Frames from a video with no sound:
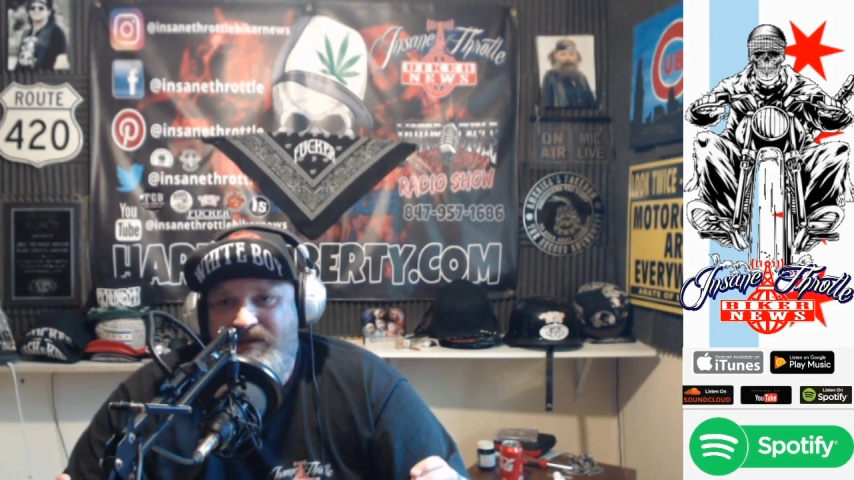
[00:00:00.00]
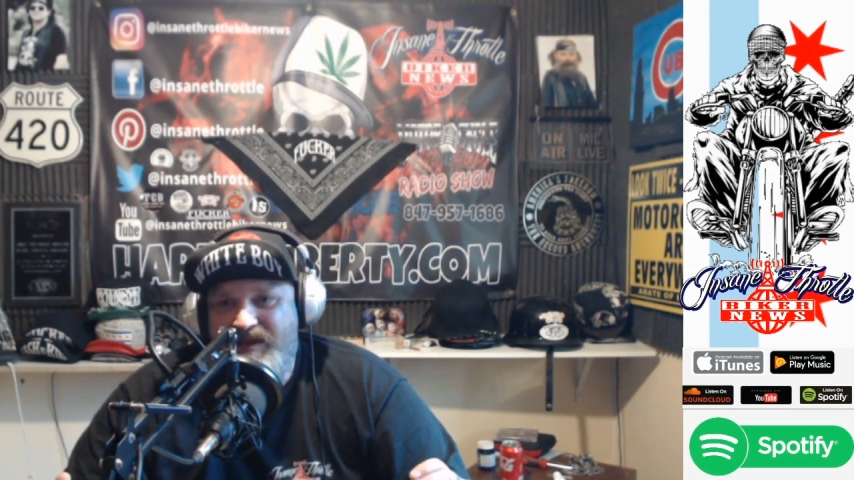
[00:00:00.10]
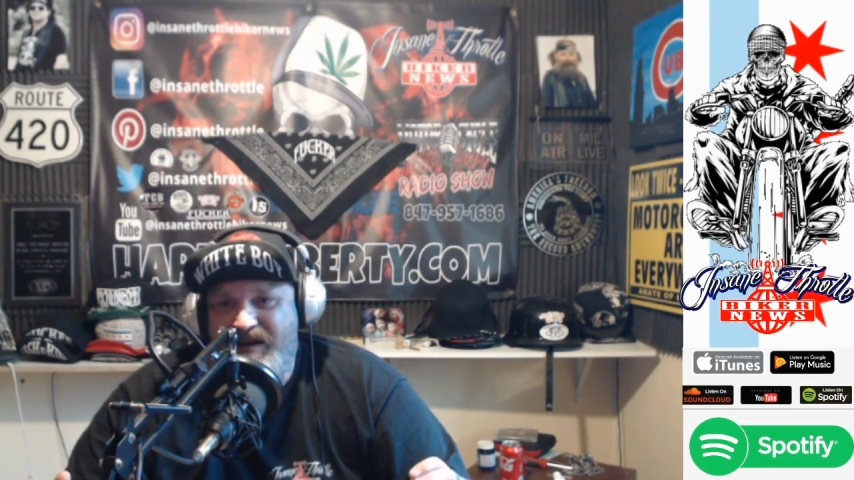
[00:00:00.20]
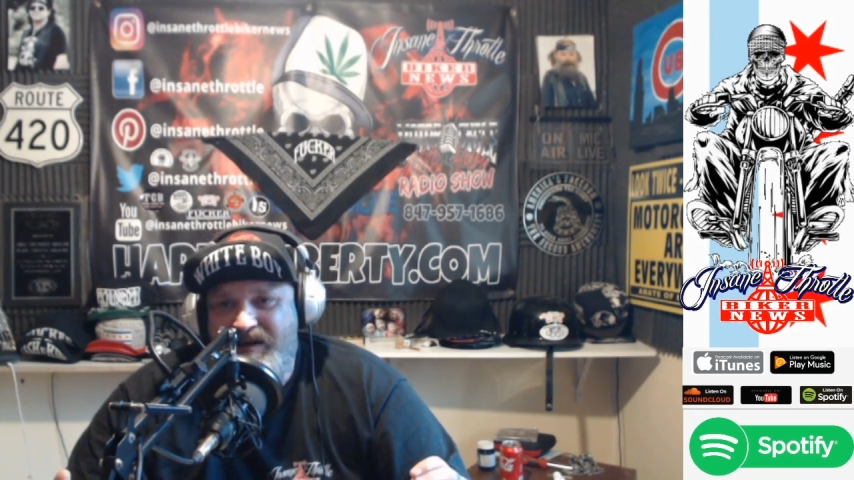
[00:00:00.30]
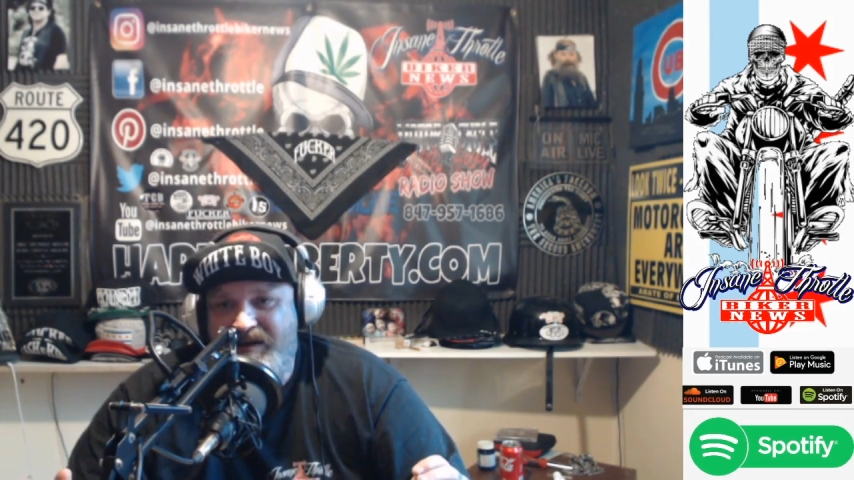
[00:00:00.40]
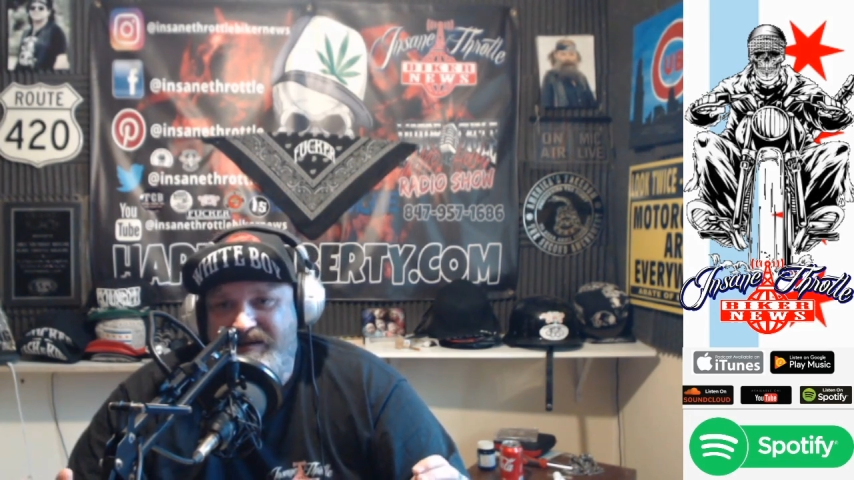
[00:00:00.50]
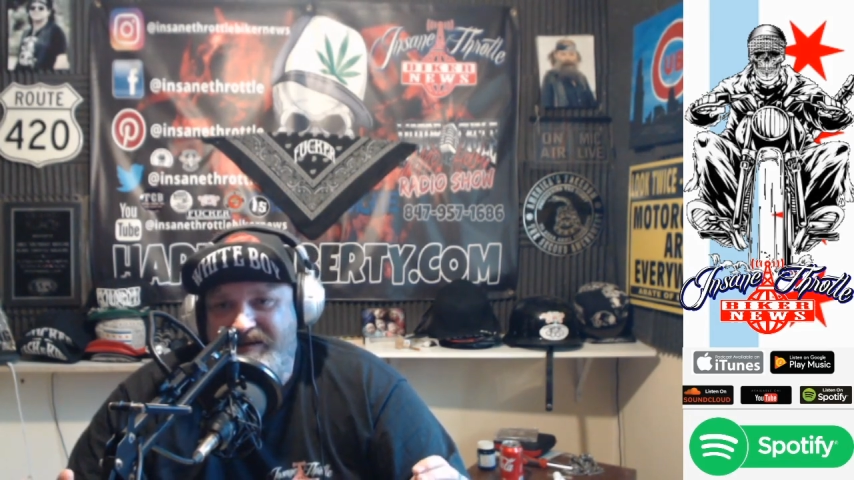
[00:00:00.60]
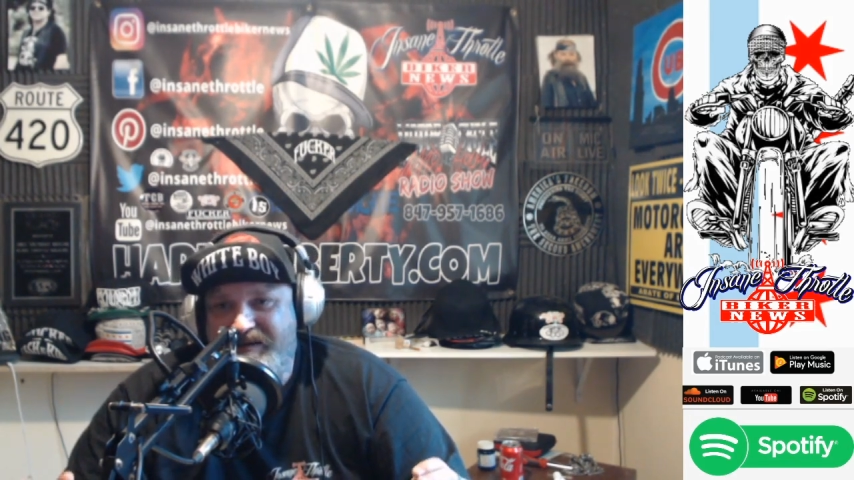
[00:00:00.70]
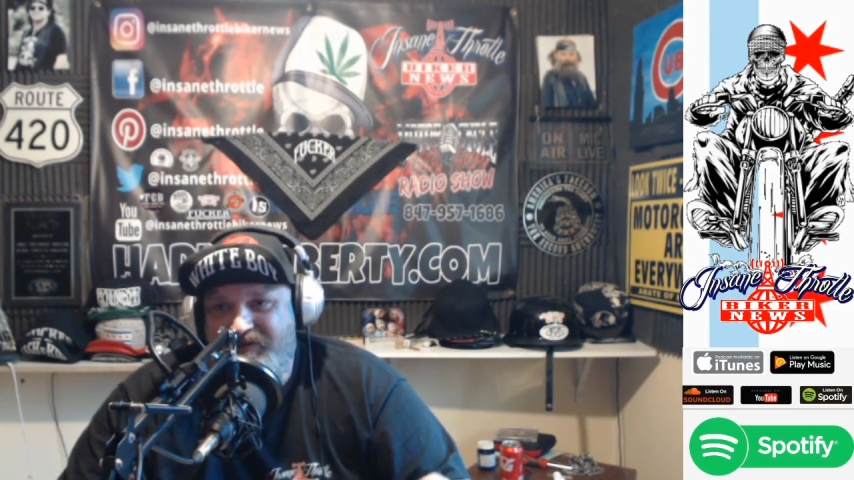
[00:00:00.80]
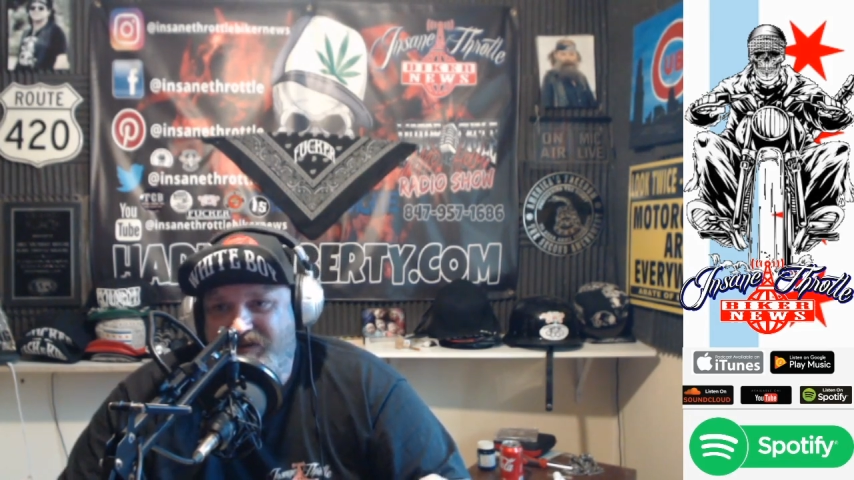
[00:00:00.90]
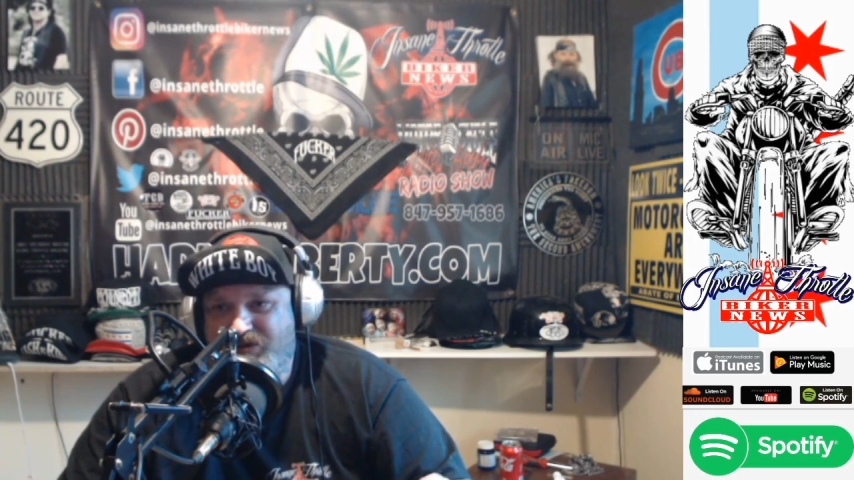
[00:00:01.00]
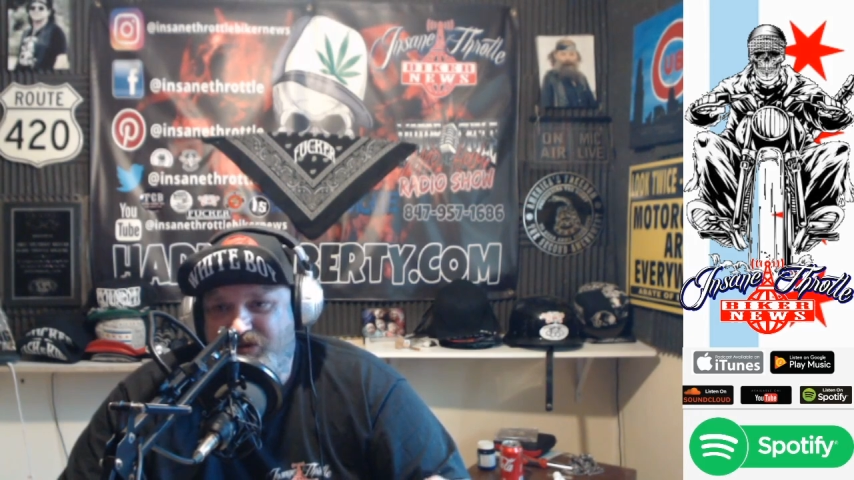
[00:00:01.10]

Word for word: the different